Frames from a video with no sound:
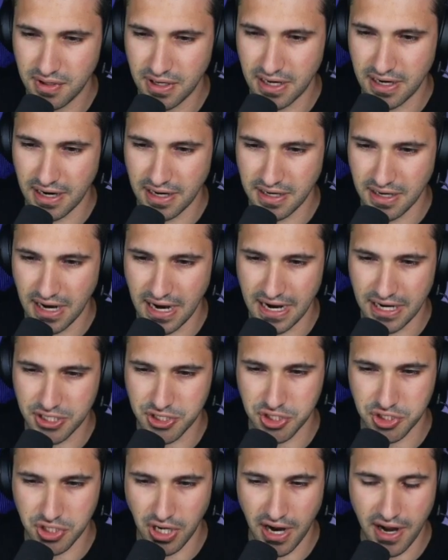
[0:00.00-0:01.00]

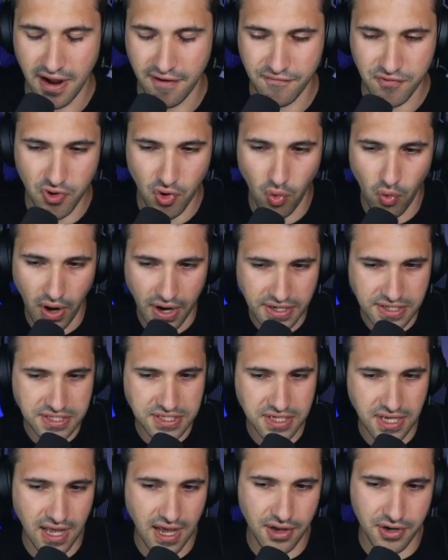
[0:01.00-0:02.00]
I have no
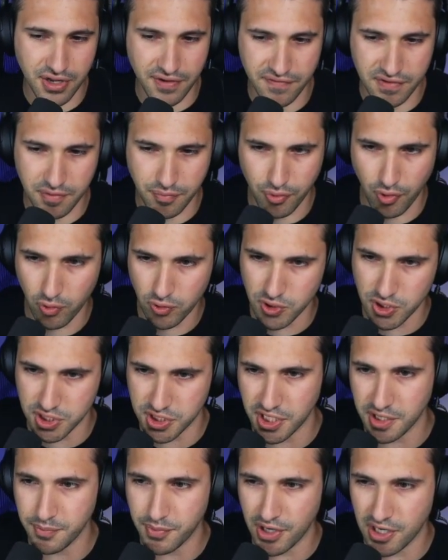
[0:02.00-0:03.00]
idea how to even approach this
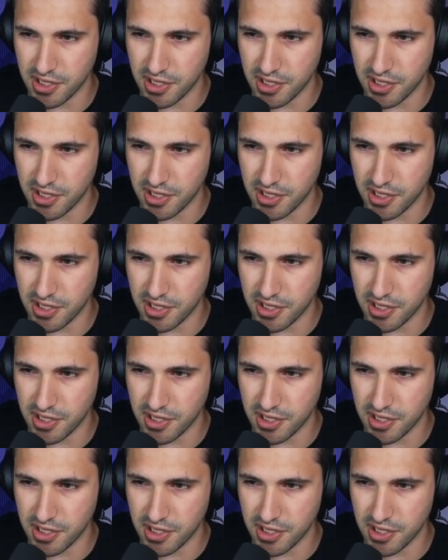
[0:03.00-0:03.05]
thing, but I